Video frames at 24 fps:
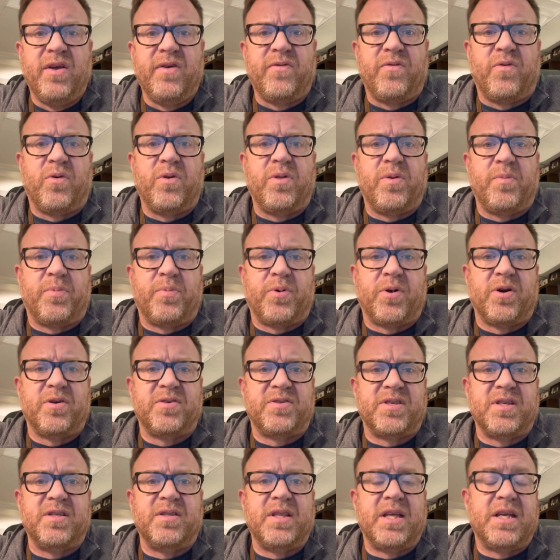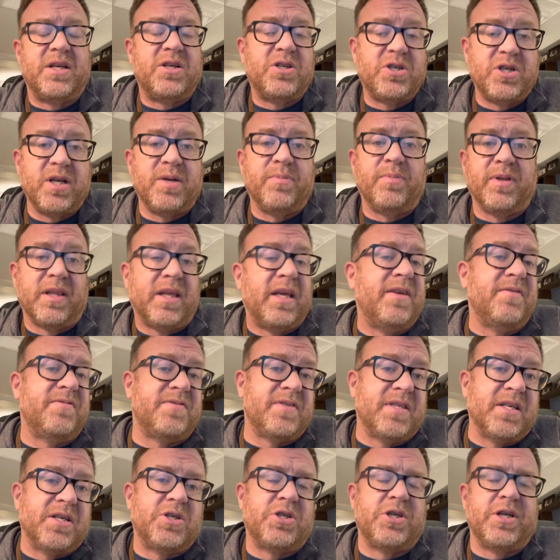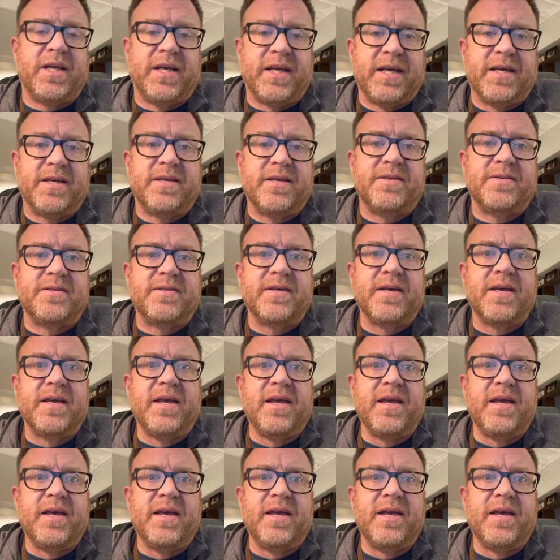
for the person that she believes that she is.